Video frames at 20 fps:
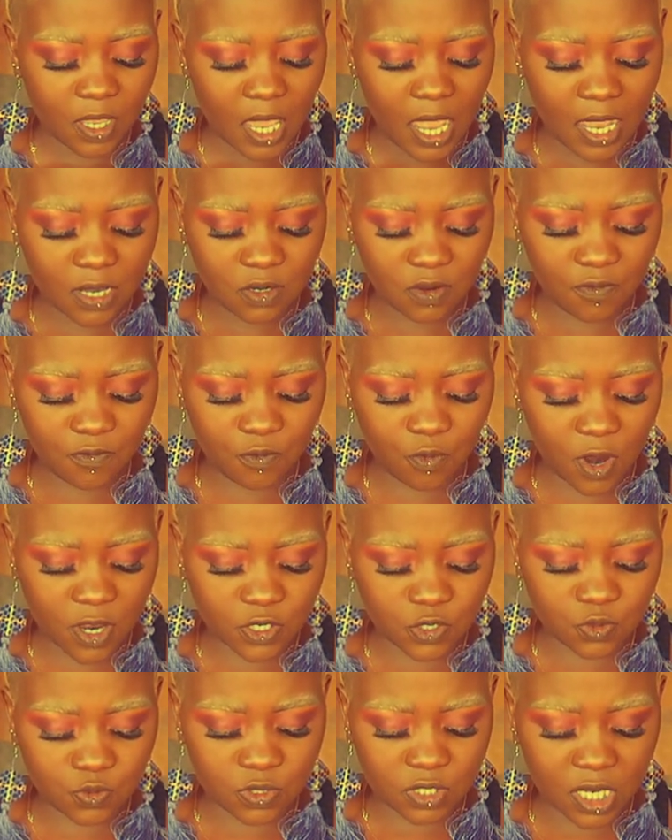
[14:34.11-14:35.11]
Out of
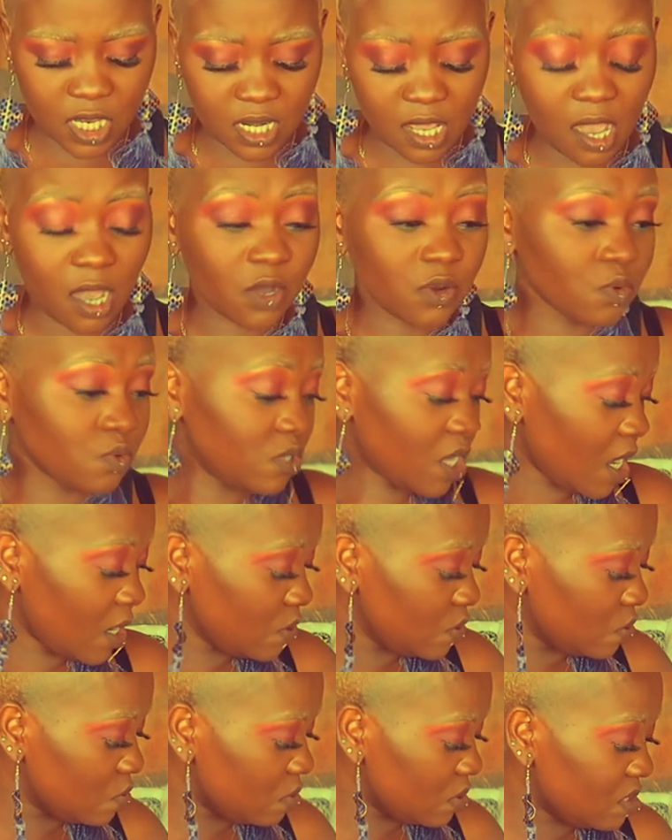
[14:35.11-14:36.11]
1 to 10, how rude are
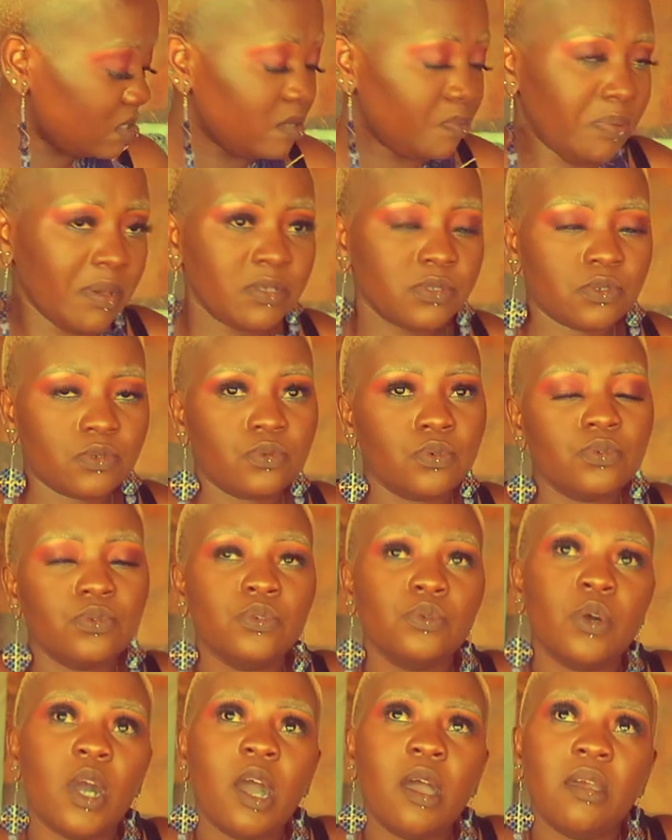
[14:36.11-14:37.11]
you? It depends on who
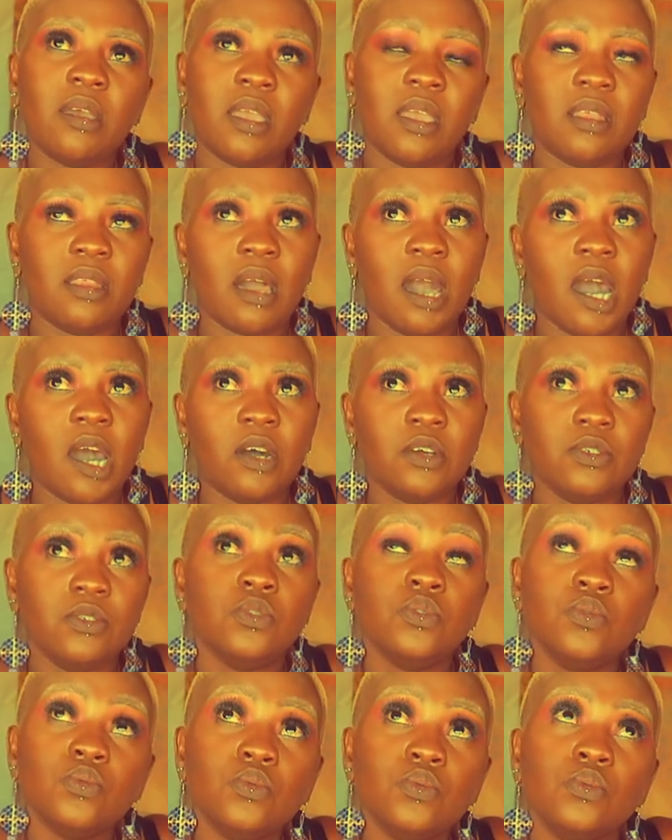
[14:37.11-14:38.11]
you are and how
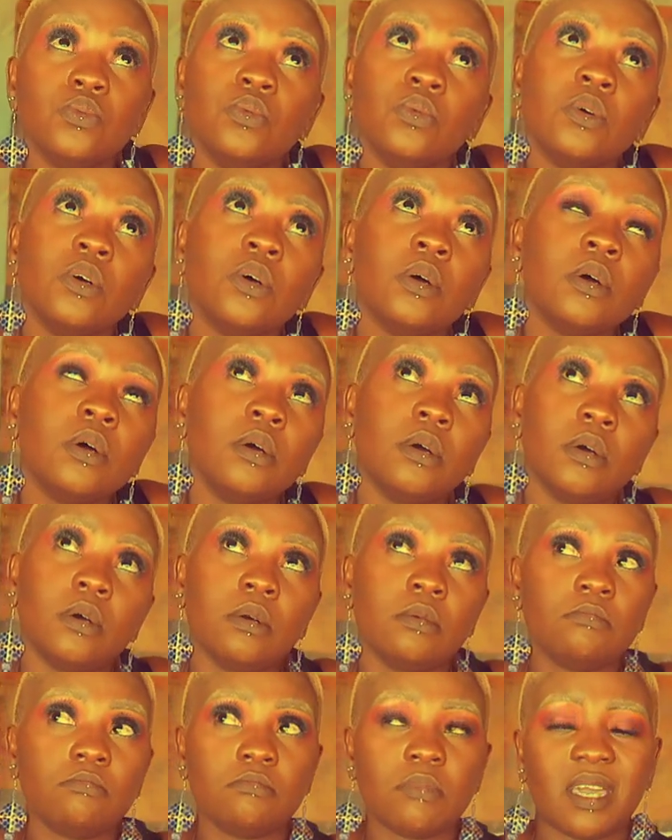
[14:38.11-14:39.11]
you
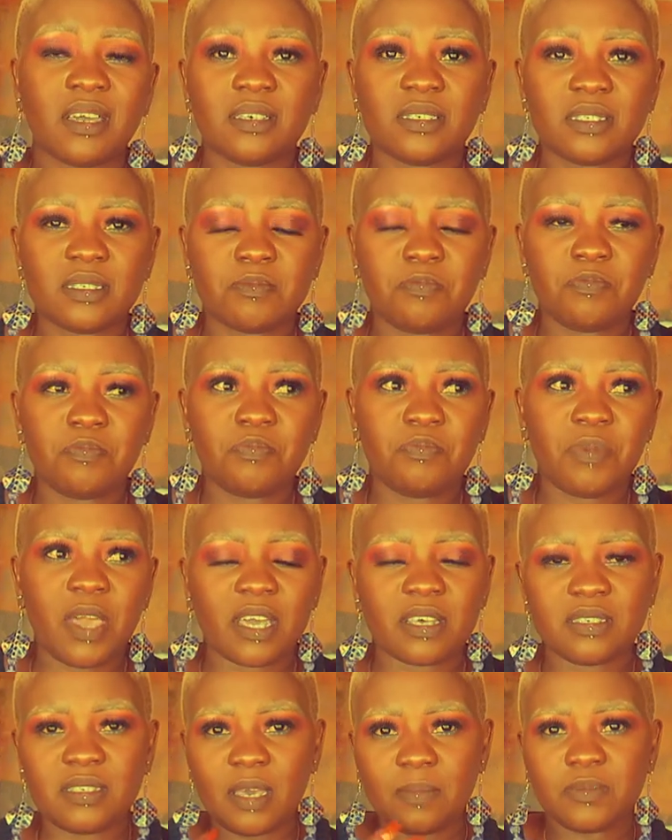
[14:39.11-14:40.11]

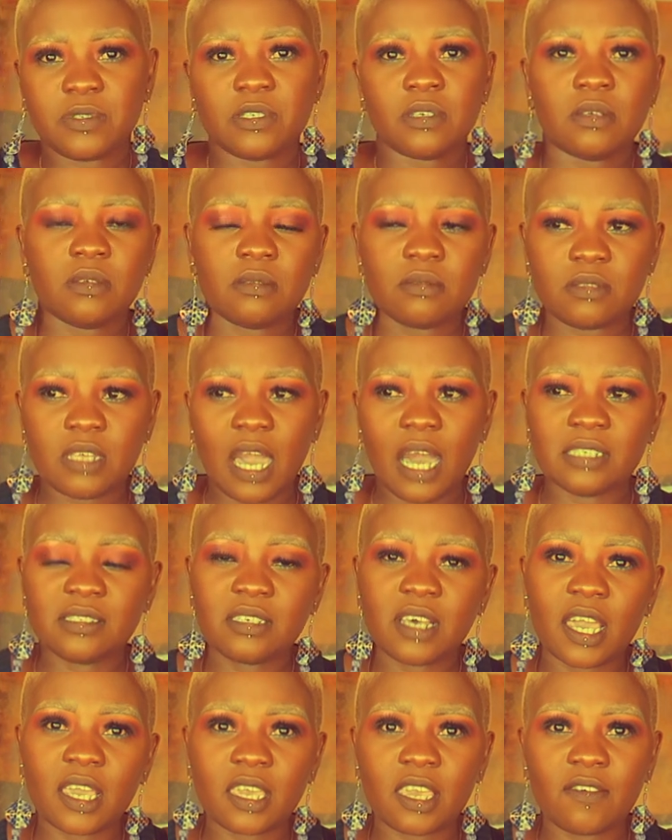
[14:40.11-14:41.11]
accept the
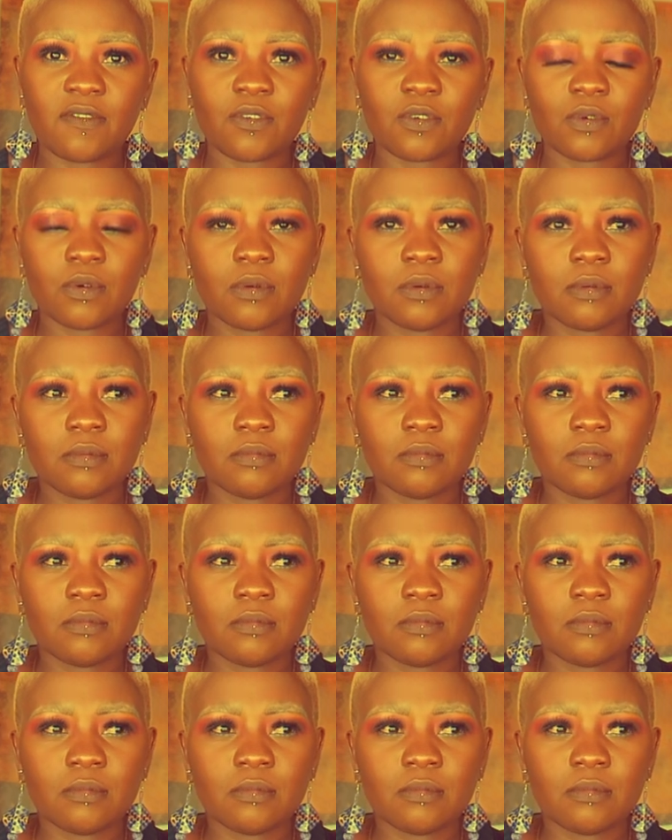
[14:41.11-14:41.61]
answer I give you.